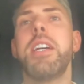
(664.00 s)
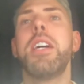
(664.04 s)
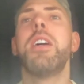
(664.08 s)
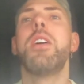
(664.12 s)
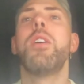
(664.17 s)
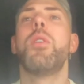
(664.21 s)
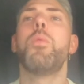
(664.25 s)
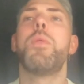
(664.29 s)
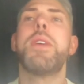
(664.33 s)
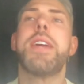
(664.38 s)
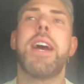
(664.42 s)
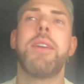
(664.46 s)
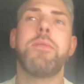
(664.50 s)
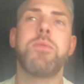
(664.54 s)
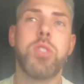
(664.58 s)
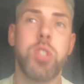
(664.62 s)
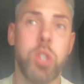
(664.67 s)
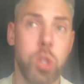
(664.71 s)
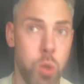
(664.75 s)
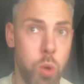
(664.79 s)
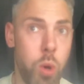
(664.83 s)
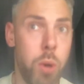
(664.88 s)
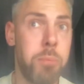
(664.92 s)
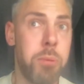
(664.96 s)
We have
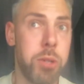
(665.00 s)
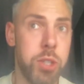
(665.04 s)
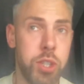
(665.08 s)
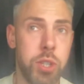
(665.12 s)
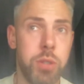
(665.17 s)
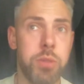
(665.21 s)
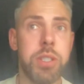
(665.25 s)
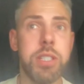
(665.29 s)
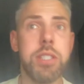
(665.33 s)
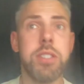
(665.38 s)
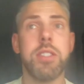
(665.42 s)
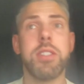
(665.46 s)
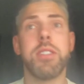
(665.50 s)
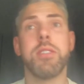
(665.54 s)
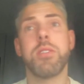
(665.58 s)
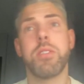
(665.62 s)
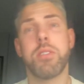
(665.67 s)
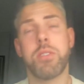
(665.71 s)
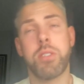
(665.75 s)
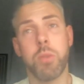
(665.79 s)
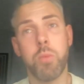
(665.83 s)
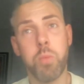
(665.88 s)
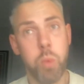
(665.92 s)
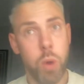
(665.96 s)
two opportunities.
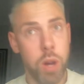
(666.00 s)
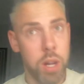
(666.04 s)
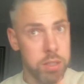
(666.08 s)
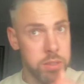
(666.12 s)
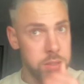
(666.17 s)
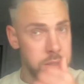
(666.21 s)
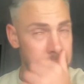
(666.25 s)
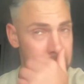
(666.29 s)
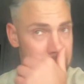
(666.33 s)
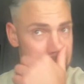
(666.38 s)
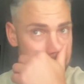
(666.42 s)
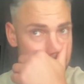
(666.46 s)
So one